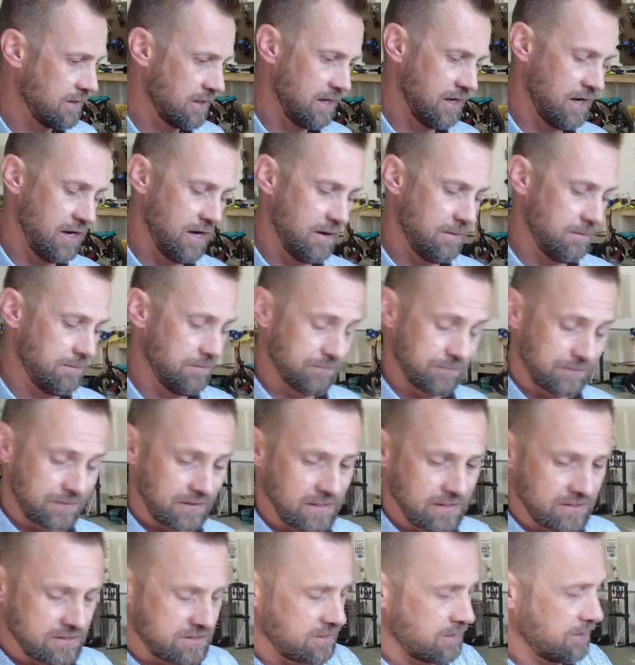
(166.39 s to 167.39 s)

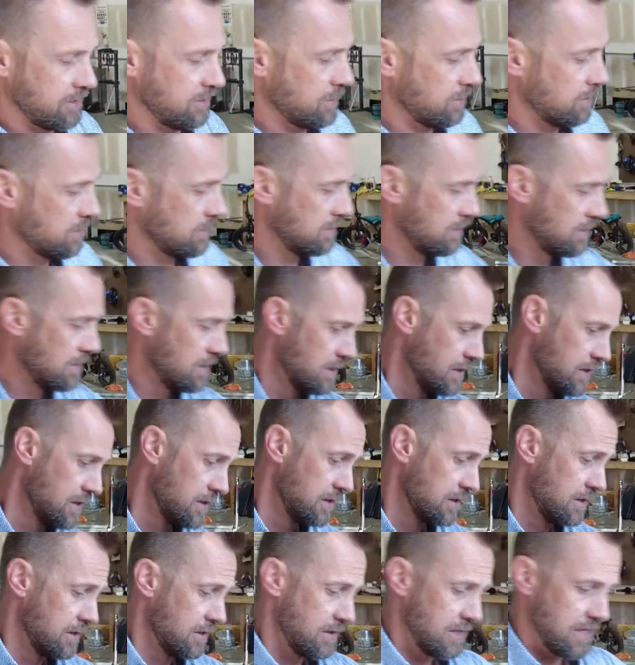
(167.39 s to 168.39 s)
And so
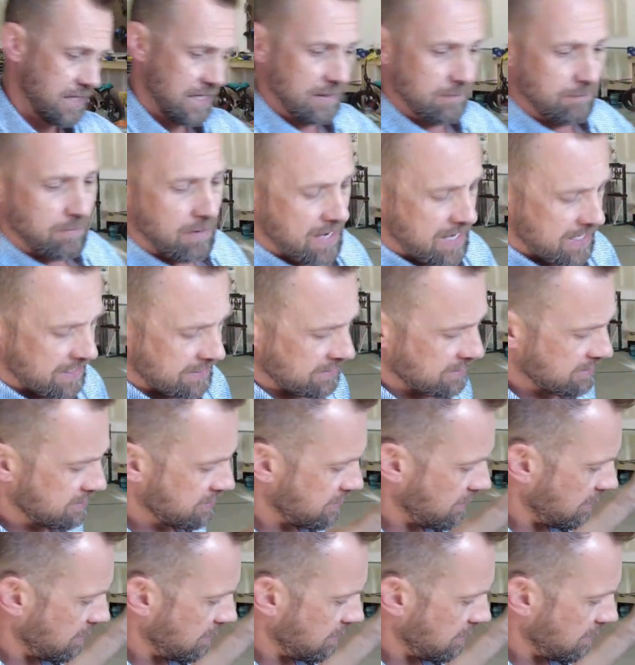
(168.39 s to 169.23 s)
in buying this